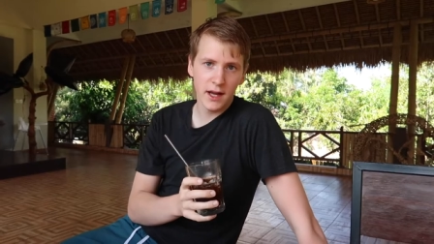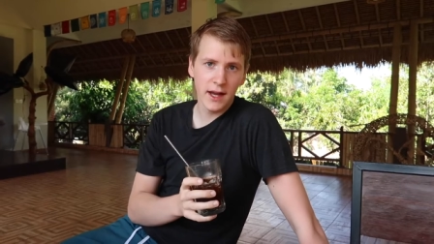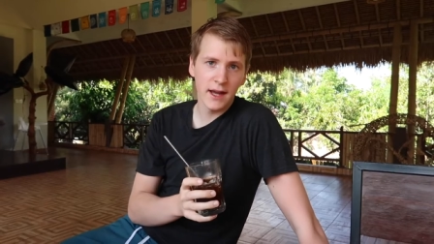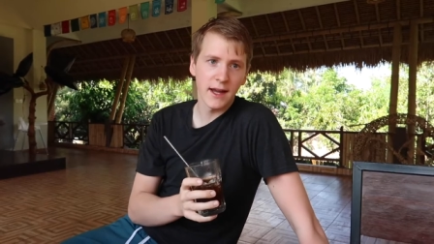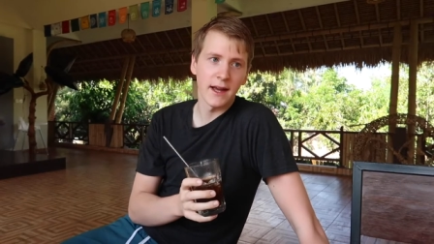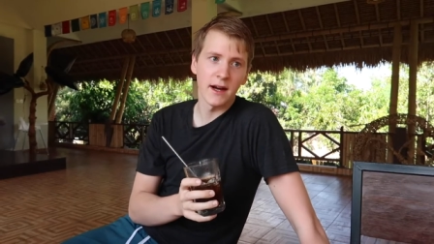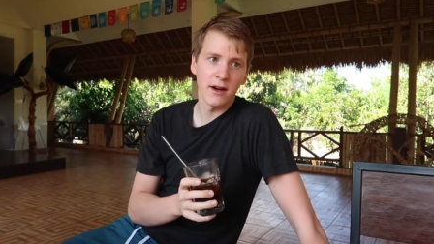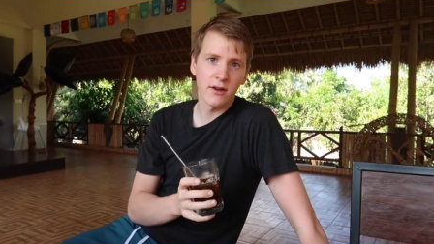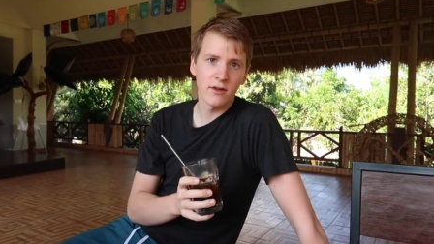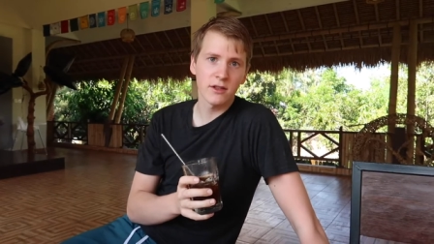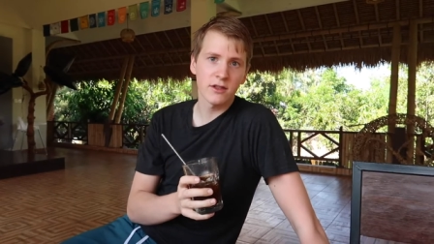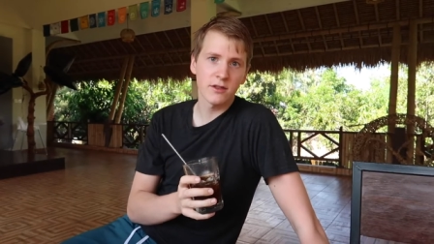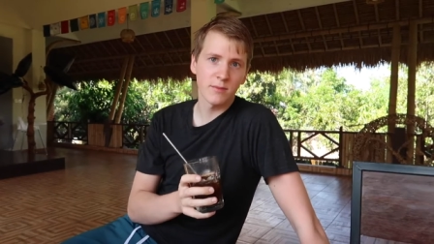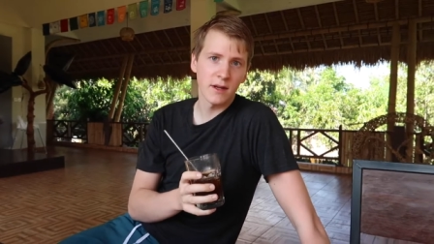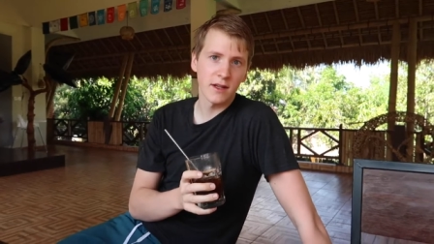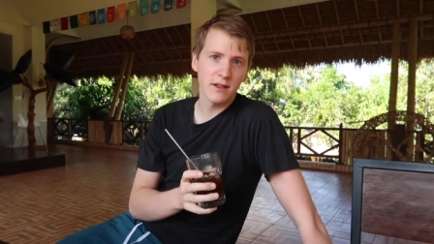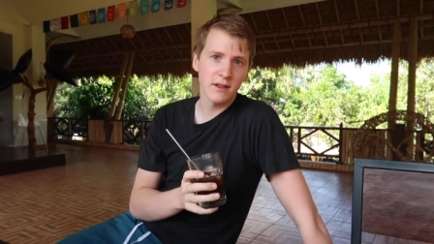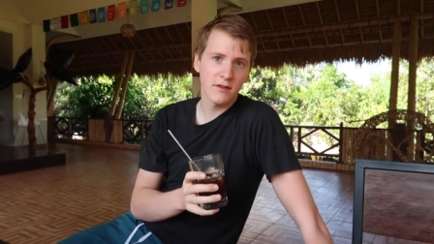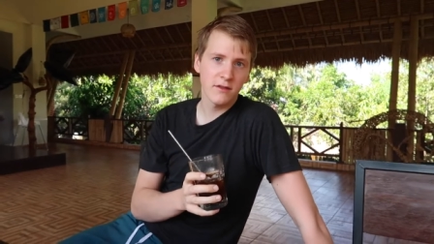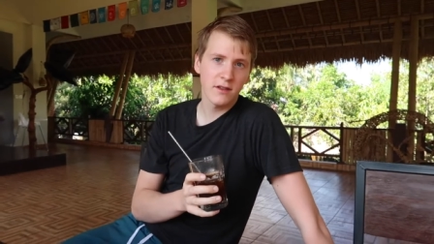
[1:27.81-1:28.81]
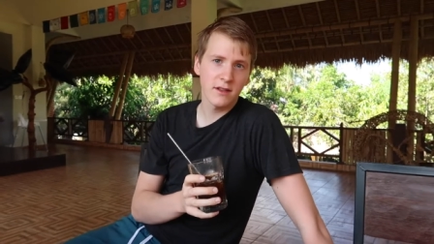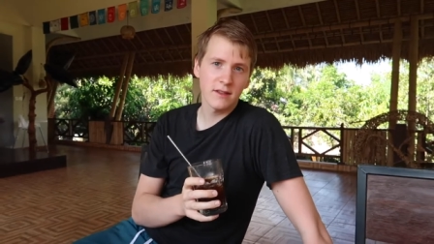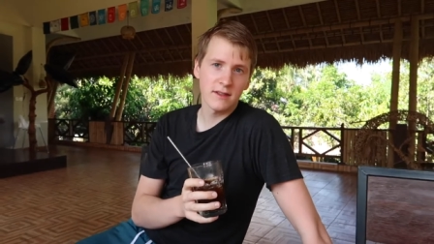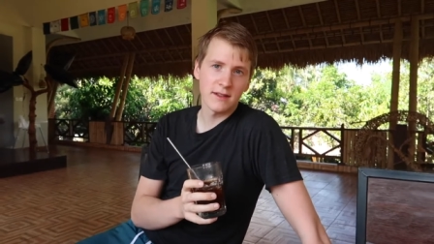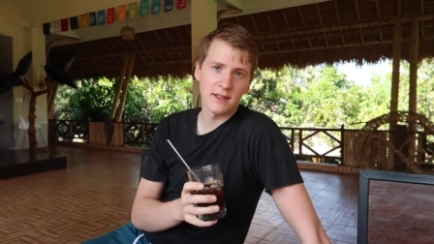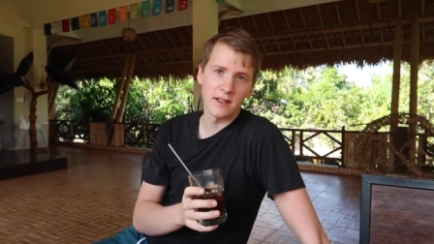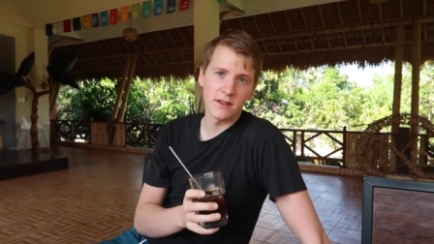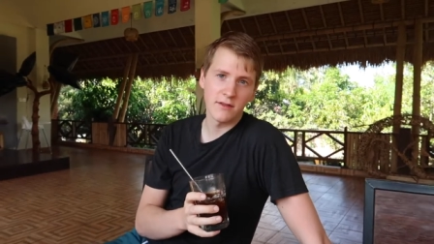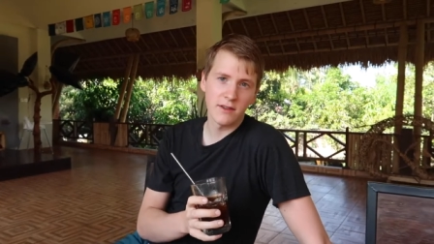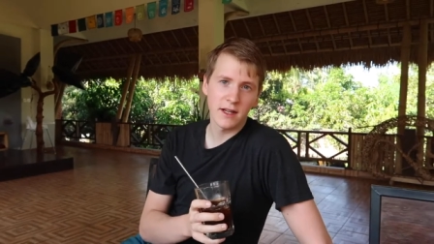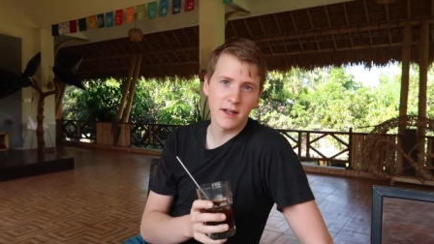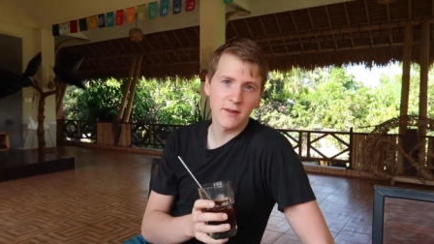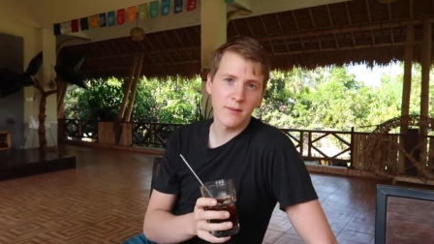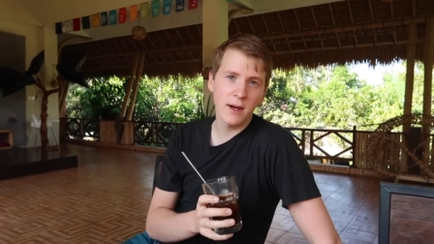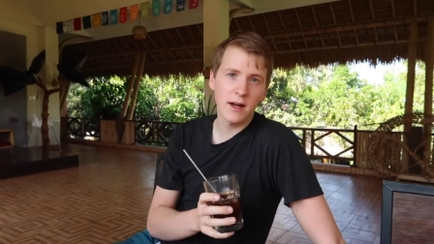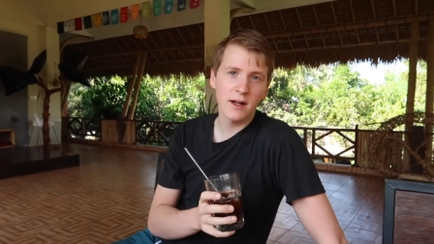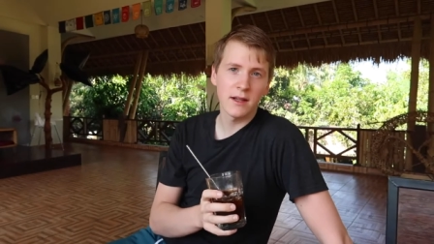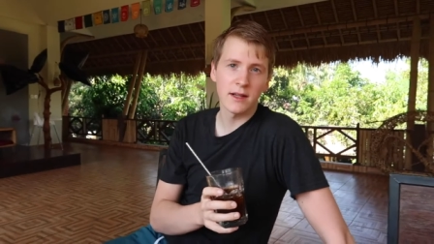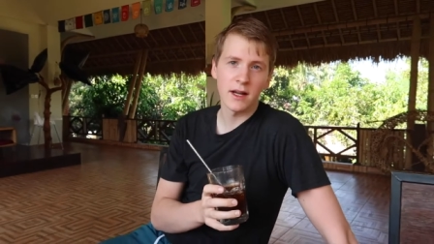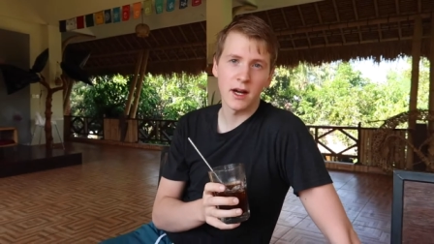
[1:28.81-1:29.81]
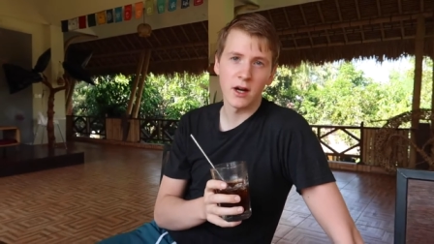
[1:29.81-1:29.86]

hey, how expensive is it living in Bali?